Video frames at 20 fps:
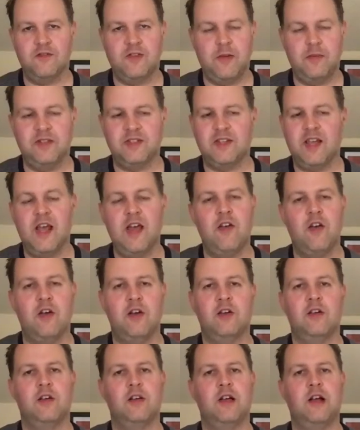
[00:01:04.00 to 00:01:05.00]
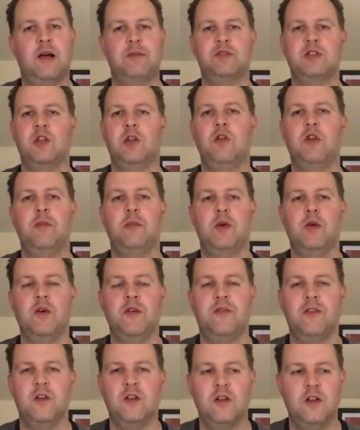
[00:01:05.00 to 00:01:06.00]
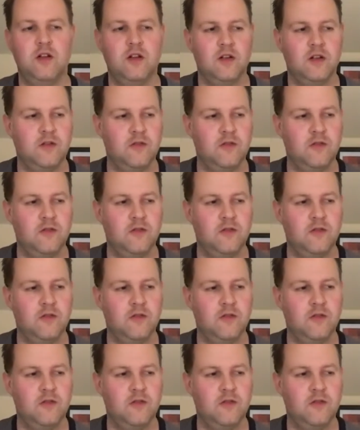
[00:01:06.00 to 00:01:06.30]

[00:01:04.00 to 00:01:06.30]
on Themyscira, absolutely beautiful.